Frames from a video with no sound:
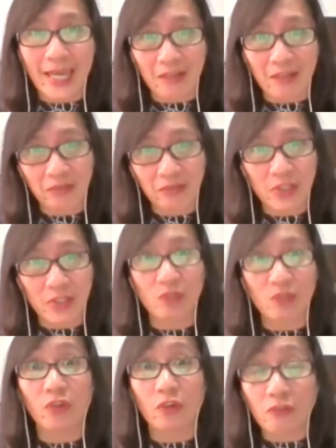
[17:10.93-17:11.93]

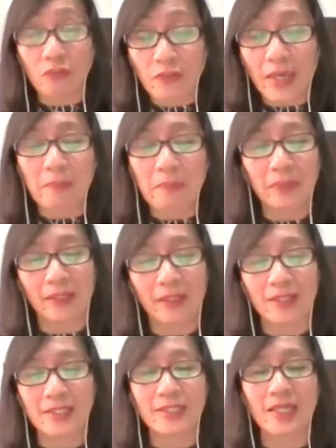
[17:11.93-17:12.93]
efforts for Fame
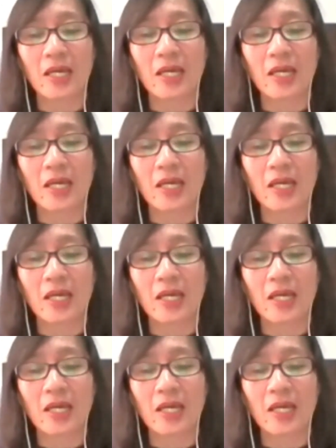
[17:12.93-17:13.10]
Plus.